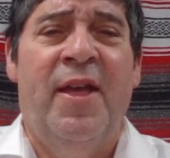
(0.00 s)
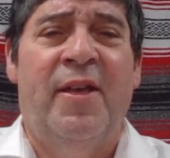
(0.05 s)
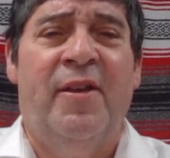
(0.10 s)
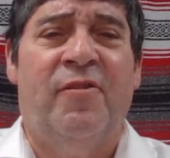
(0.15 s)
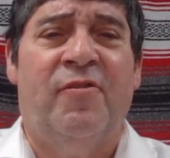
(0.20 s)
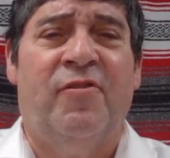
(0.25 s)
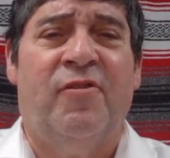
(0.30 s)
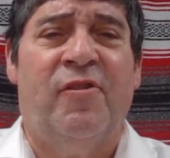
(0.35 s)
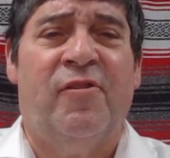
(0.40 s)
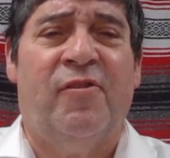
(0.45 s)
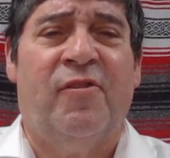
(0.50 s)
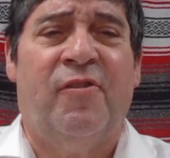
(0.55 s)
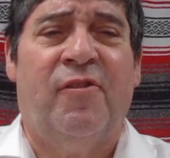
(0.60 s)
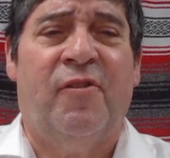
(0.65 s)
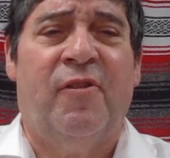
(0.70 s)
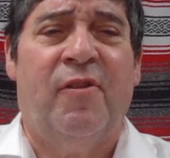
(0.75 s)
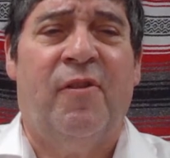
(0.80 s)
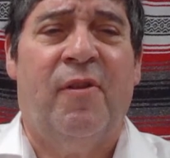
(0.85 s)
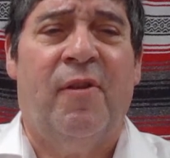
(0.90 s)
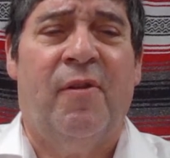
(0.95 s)
It's
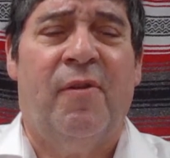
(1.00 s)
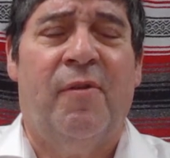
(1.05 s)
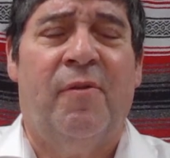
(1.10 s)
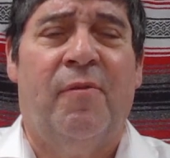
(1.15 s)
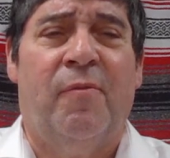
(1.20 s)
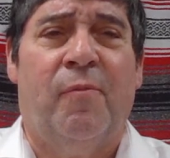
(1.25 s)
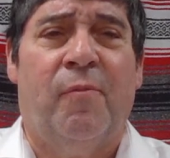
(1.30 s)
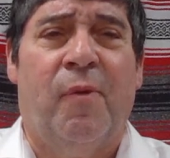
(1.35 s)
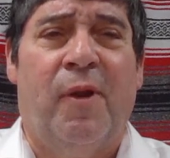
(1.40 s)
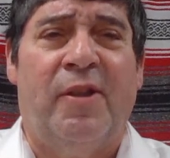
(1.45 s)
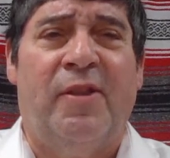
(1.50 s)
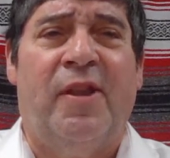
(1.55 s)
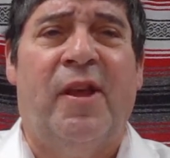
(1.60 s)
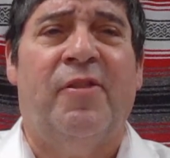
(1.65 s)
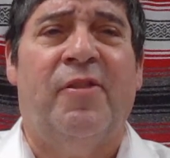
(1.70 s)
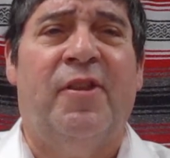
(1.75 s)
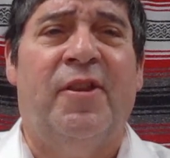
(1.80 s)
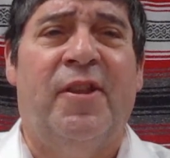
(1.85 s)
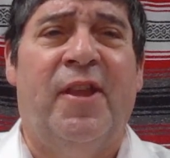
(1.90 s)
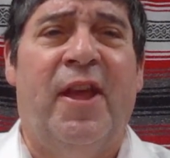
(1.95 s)
just write
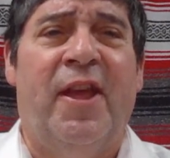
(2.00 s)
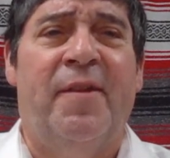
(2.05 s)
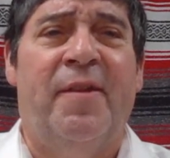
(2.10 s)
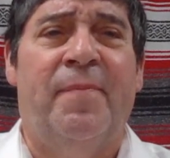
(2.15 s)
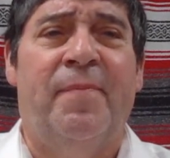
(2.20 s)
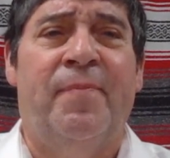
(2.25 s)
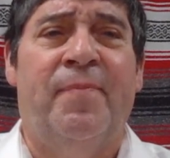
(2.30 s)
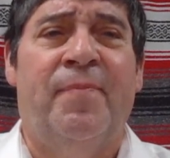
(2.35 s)
down the date